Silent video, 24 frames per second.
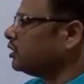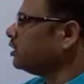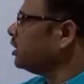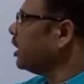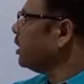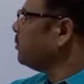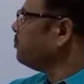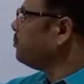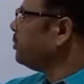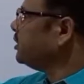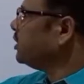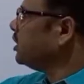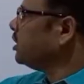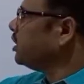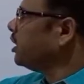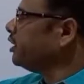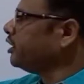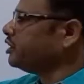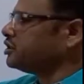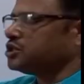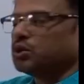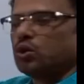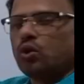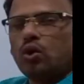The epithelial
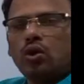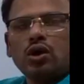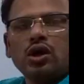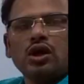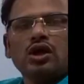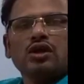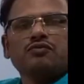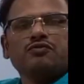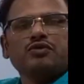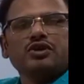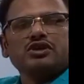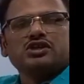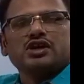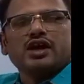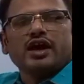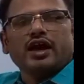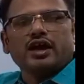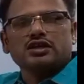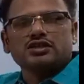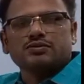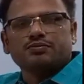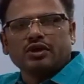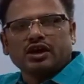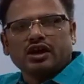tissue which
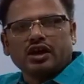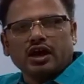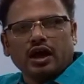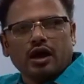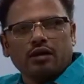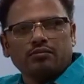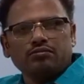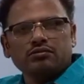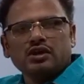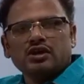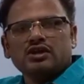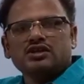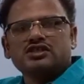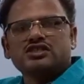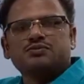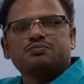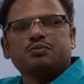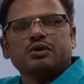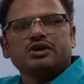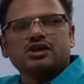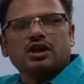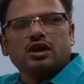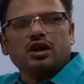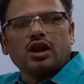has become
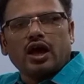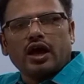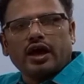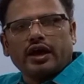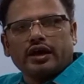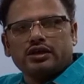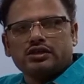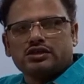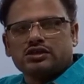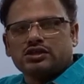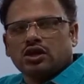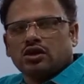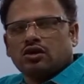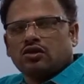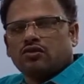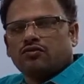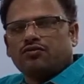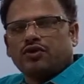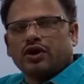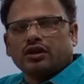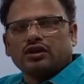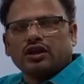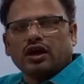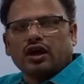specialized
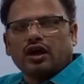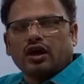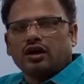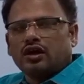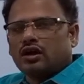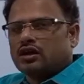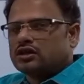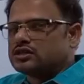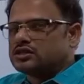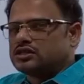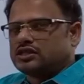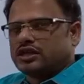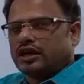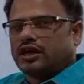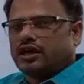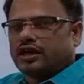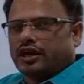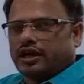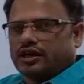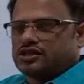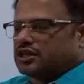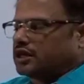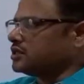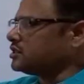for the
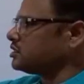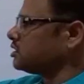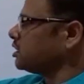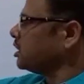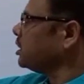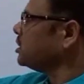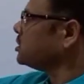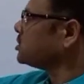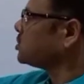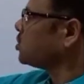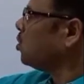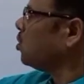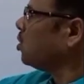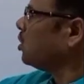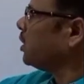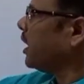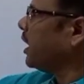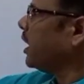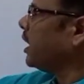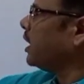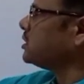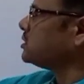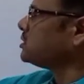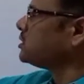secretions is called
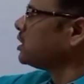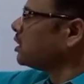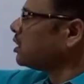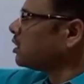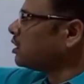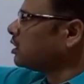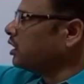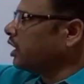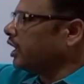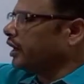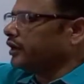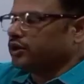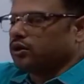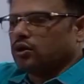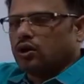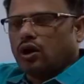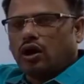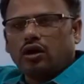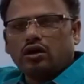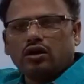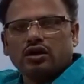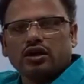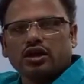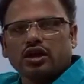as
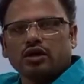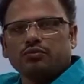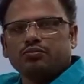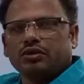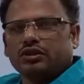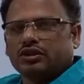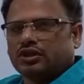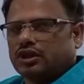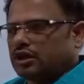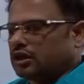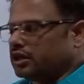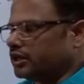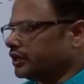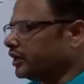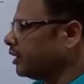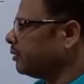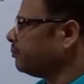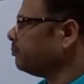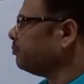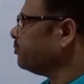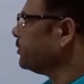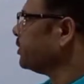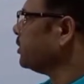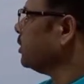glandular epithelium.
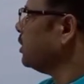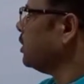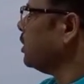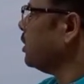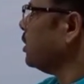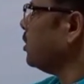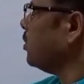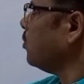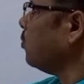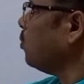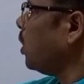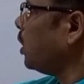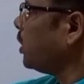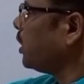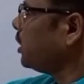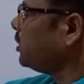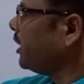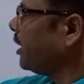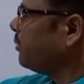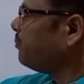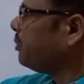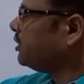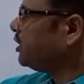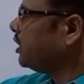What are
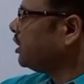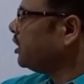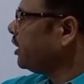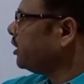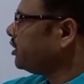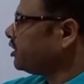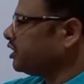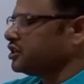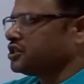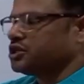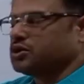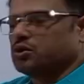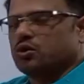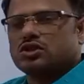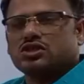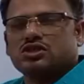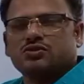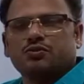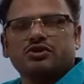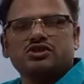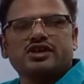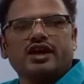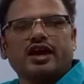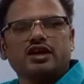the epithelial tissues
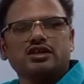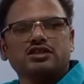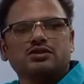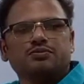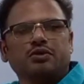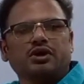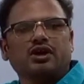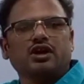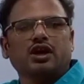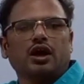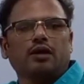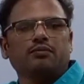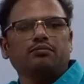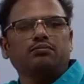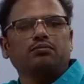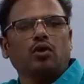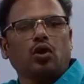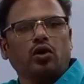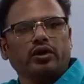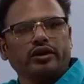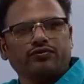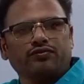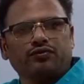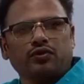which has become
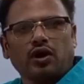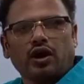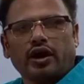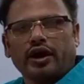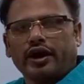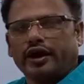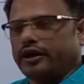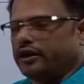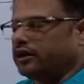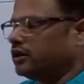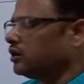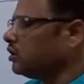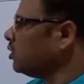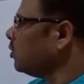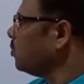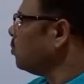modified?